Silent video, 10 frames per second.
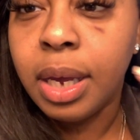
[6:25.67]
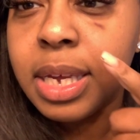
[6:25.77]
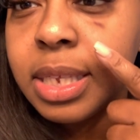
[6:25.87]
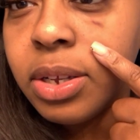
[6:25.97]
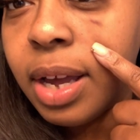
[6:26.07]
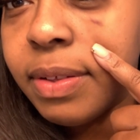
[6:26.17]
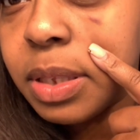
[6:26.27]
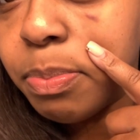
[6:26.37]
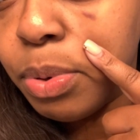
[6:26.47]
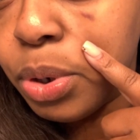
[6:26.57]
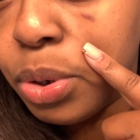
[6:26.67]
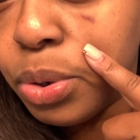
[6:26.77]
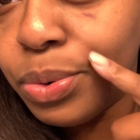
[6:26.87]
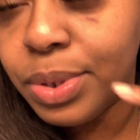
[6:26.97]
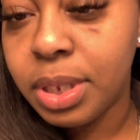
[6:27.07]
Still have this
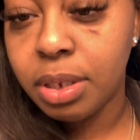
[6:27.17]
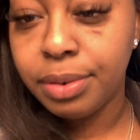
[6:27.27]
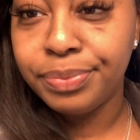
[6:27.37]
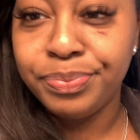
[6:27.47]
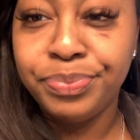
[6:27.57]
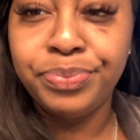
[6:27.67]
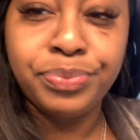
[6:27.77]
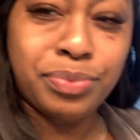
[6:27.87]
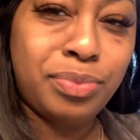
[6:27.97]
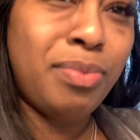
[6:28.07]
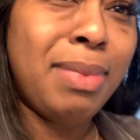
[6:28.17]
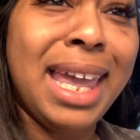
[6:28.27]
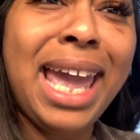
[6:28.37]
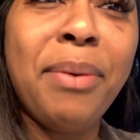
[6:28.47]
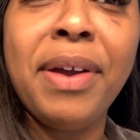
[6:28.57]
bruise.
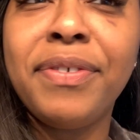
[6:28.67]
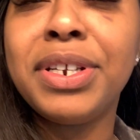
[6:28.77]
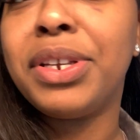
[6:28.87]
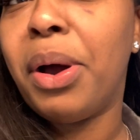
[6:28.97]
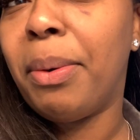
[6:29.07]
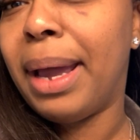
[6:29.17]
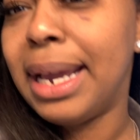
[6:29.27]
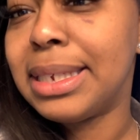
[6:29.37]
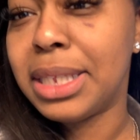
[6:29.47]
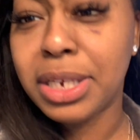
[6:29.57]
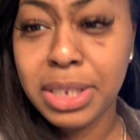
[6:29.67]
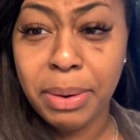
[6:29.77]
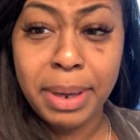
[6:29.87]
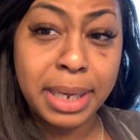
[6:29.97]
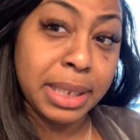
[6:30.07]
Can't wait for it to go away because it looks so
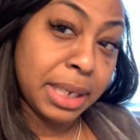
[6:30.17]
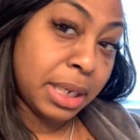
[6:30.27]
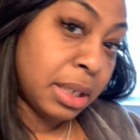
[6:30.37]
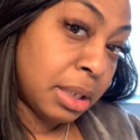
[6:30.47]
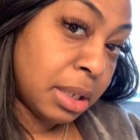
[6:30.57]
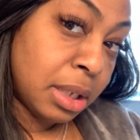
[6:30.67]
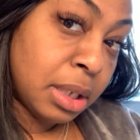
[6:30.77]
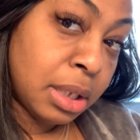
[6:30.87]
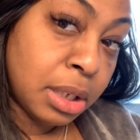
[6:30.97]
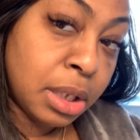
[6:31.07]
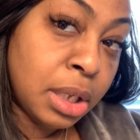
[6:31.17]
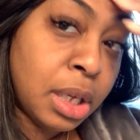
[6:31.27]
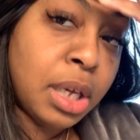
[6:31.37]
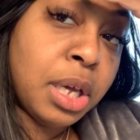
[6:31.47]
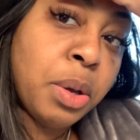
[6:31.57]
ugly.
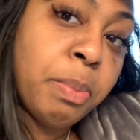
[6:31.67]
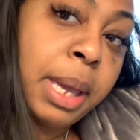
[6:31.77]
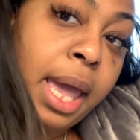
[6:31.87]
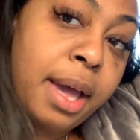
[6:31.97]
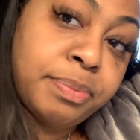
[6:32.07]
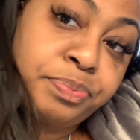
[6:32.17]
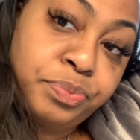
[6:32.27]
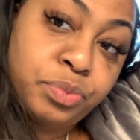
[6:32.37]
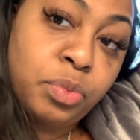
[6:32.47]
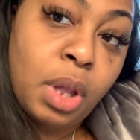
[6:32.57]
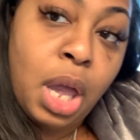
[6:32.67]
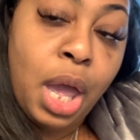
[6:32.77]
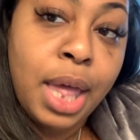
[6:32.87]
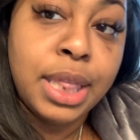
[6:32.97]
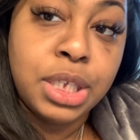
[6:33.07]
But yeah,
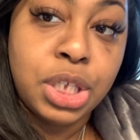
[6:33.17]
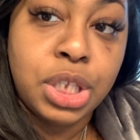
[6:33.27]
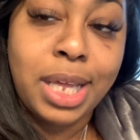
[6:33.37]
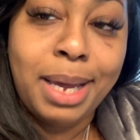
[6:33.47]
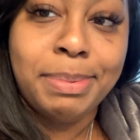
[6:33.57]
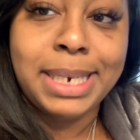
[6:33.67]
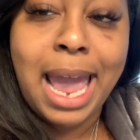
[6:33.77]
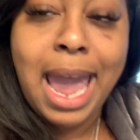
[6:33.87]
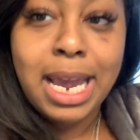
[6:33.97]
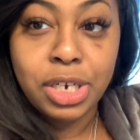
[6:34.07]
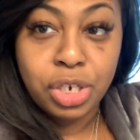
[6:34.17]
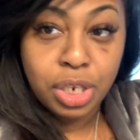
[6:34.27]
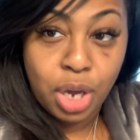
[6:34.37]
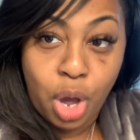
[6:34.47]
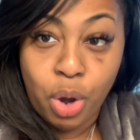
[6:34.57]
this is the update.
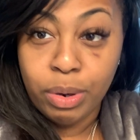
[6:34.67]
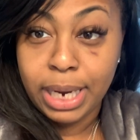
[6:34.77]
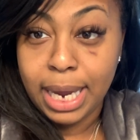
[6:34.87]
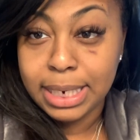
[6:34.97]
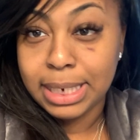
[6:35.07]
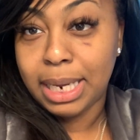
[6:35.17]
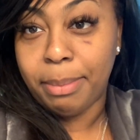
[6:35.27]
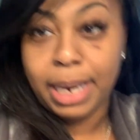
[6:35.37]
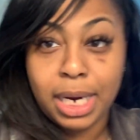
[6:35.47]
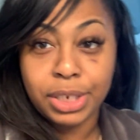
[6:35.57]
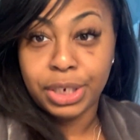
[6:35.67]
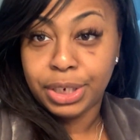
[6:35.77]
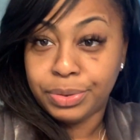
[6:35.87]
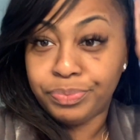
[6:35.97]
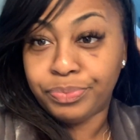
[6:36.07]
Oh yeah, I did get my hair
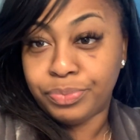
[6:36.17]
done.